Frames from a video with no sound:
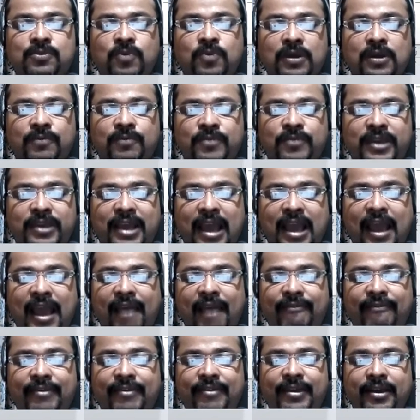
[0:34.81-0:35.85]
What we
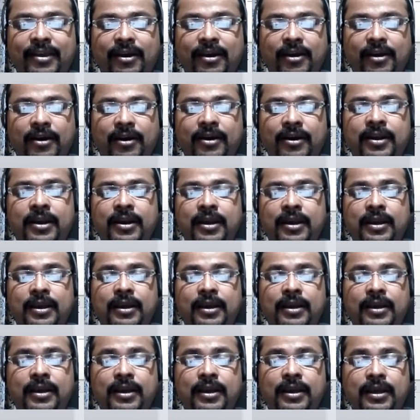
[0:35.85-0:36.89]
have here
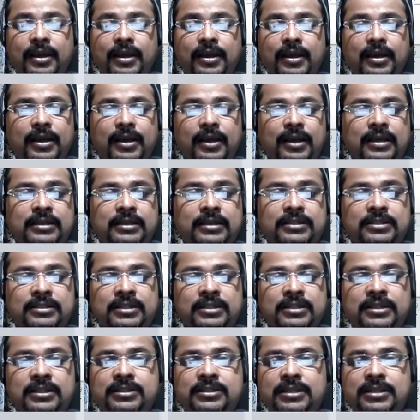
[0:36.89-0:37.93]
is
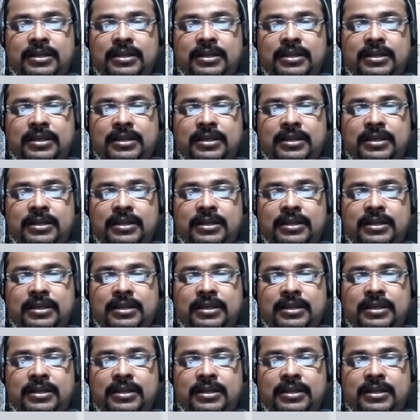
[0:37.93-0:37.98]
this